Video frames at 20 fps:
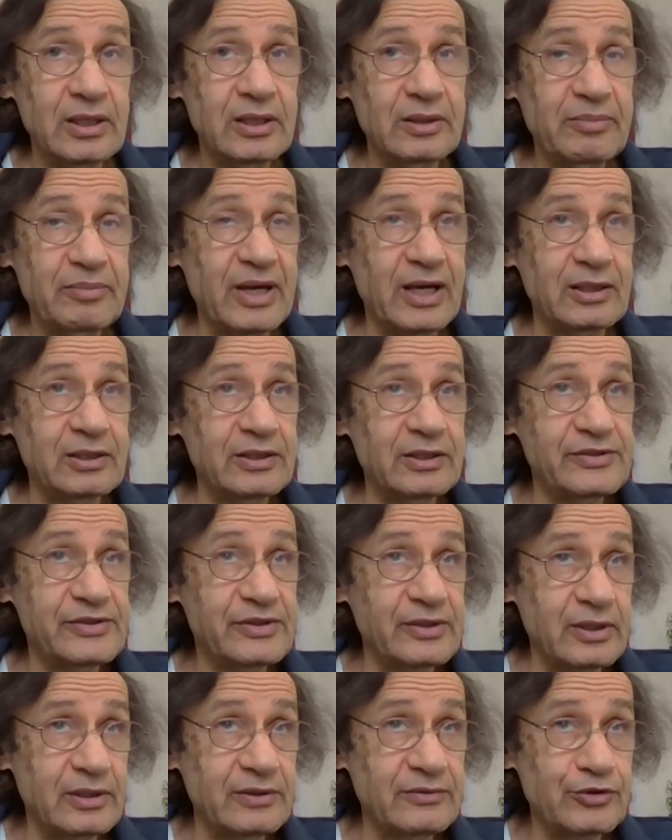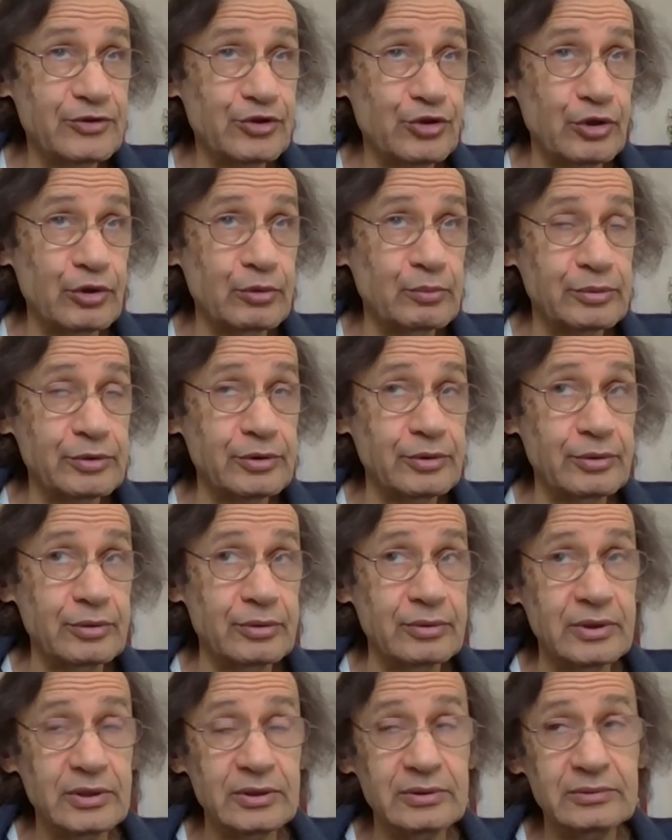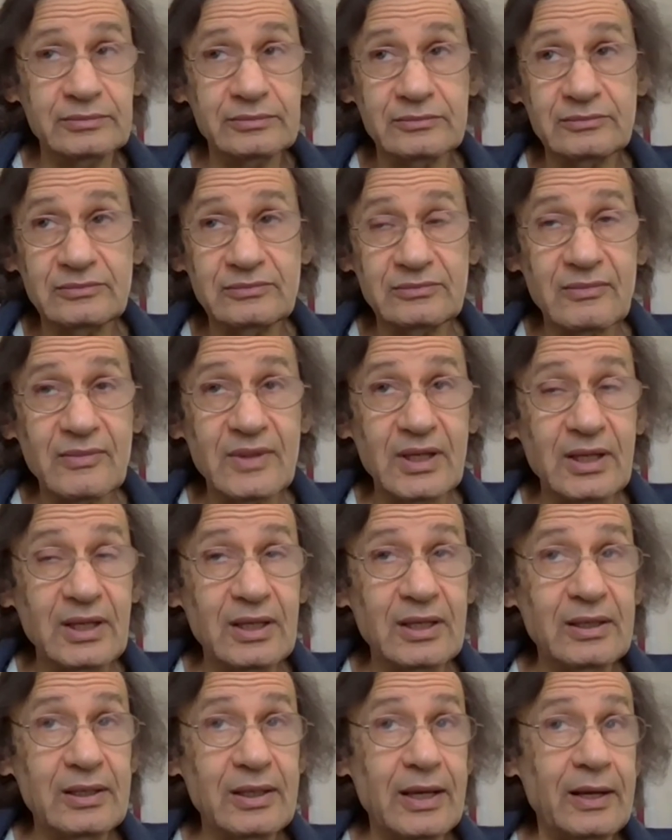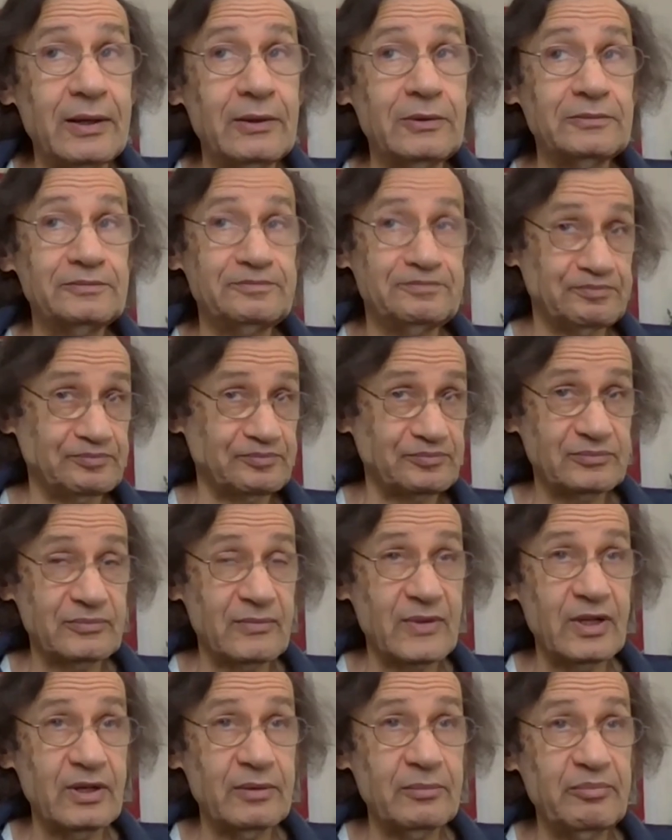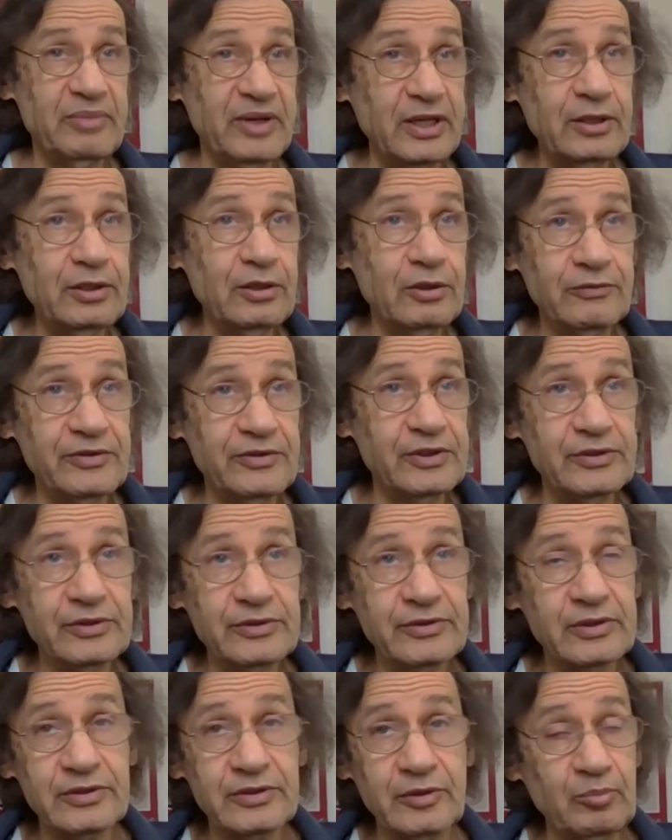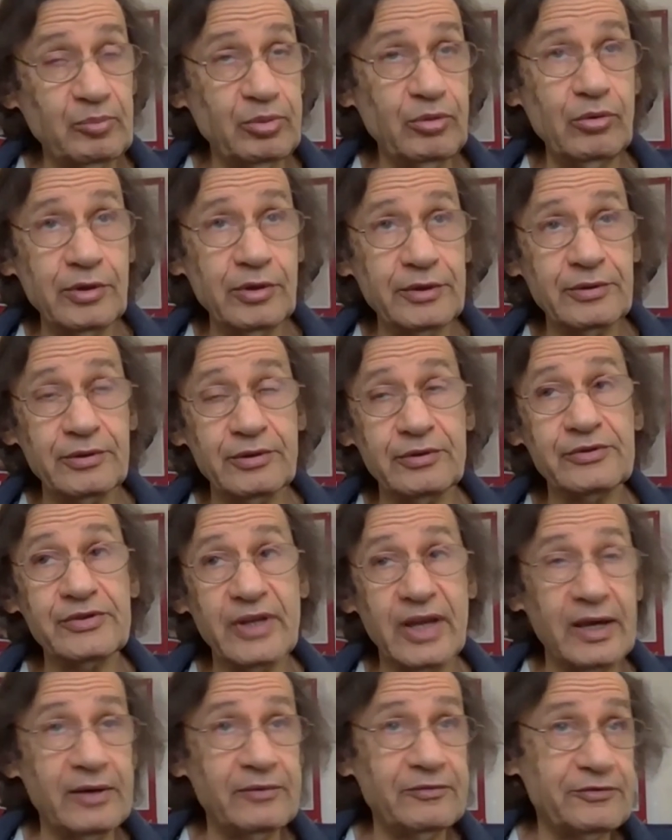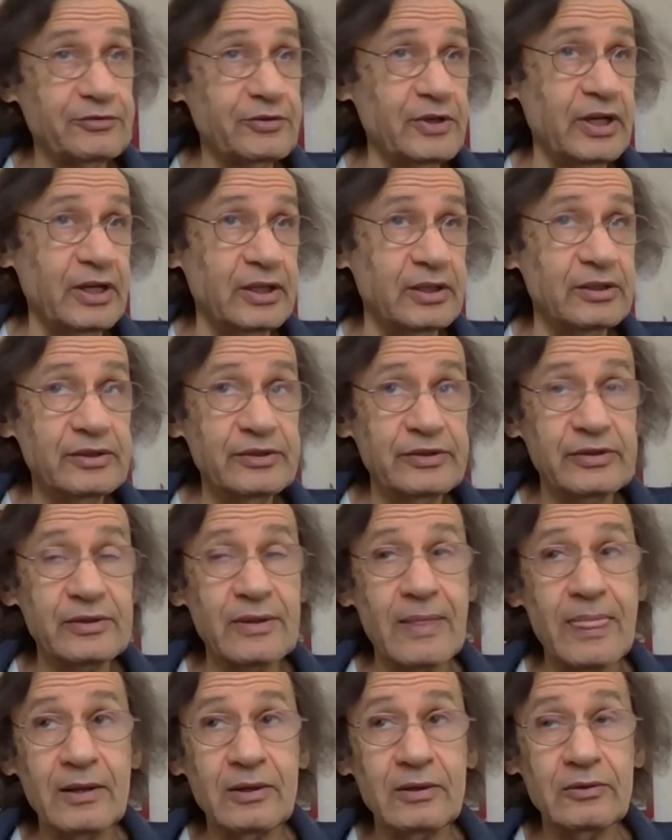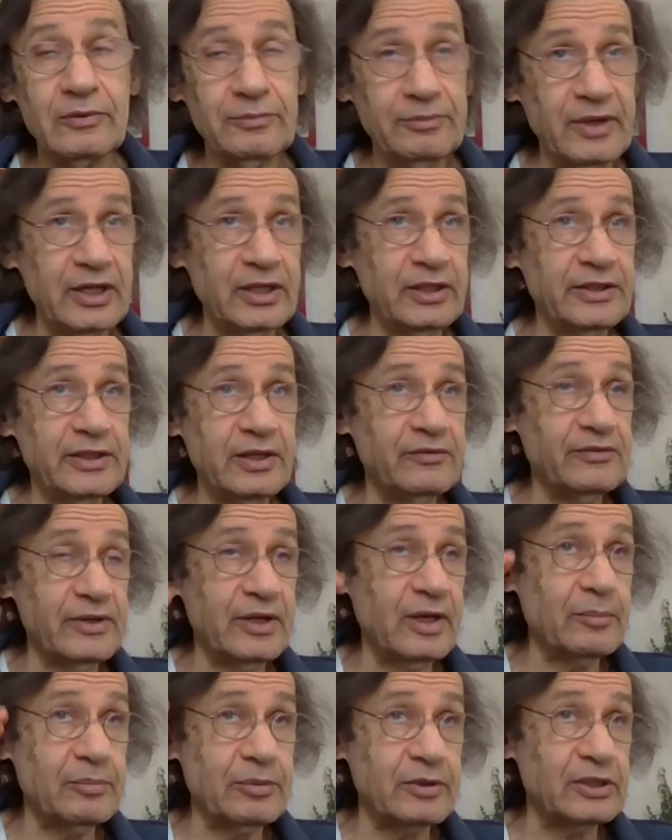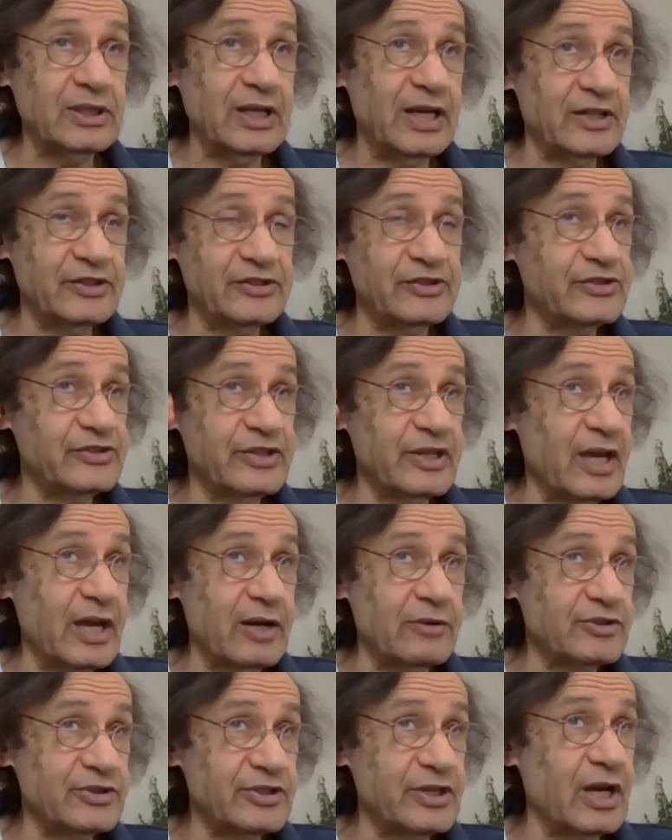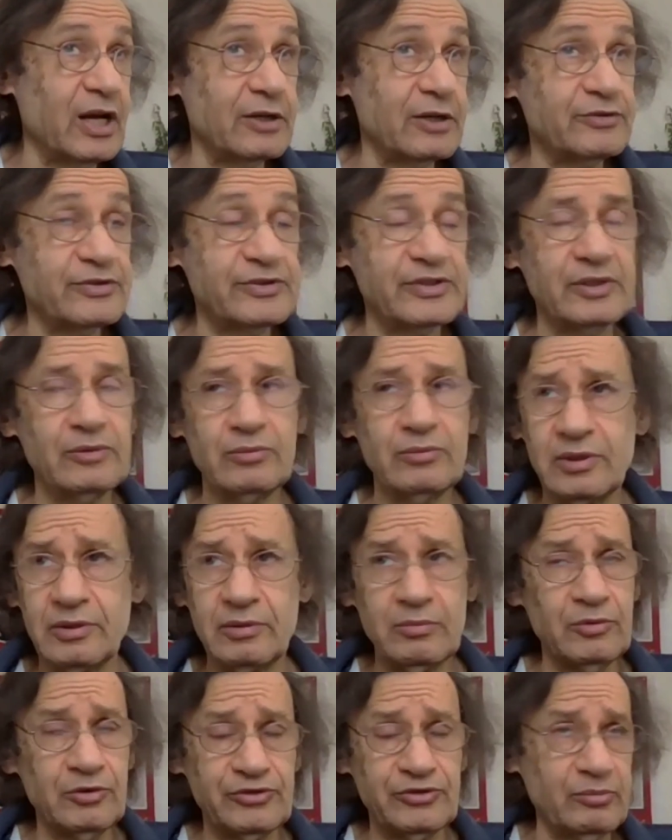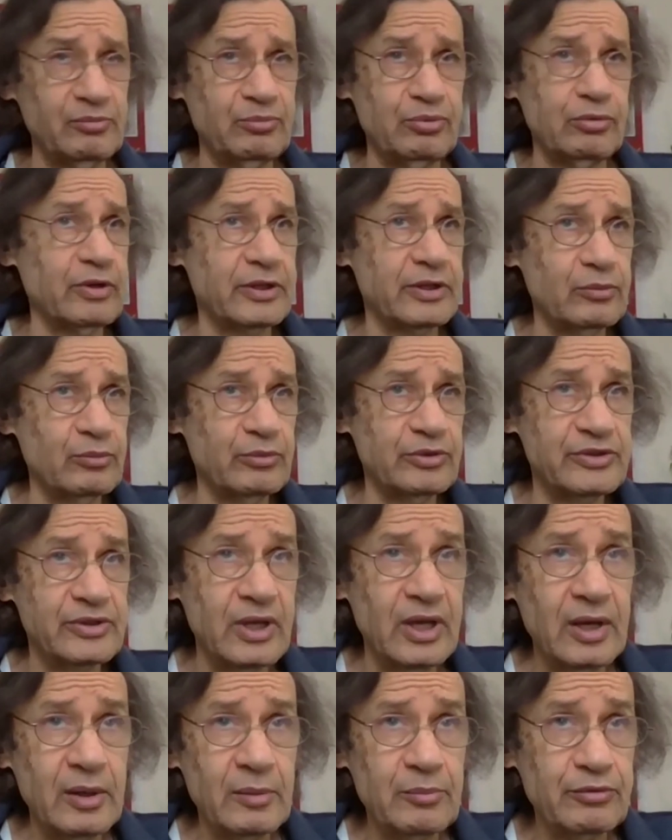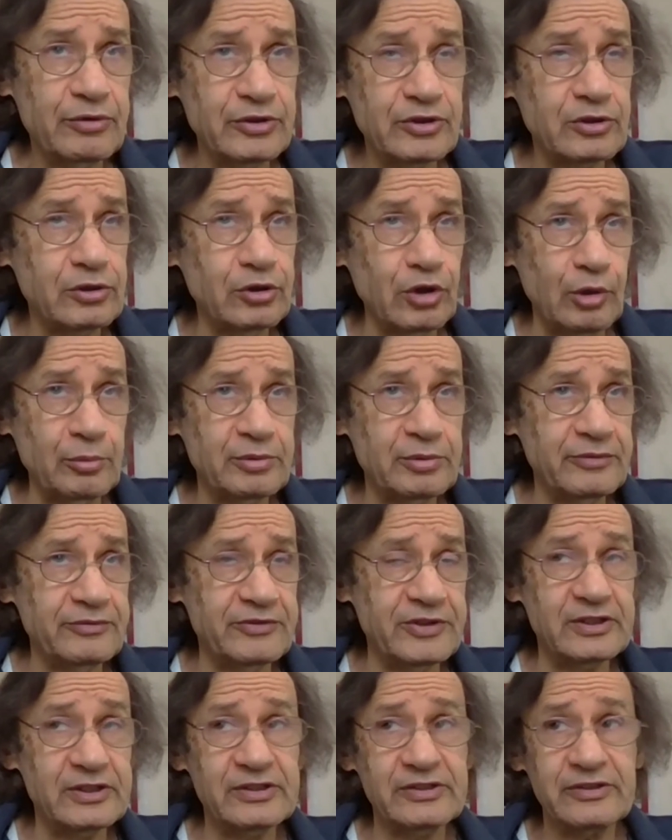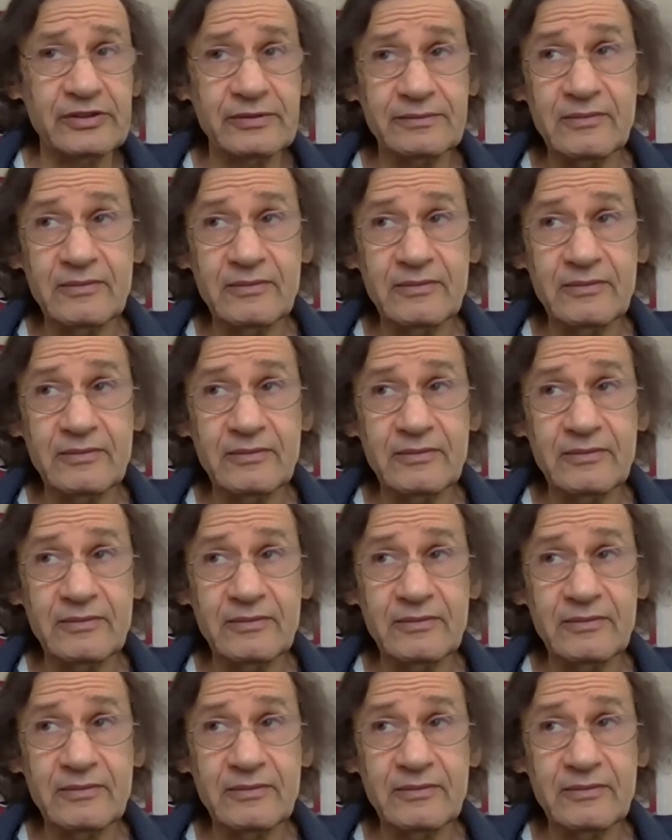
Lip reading: palace of Schönbrunn. Now, Beethoven's supporters and friends were mainly of the upper classes, the aristocracy. One of the most important was Prince Lobkowitz.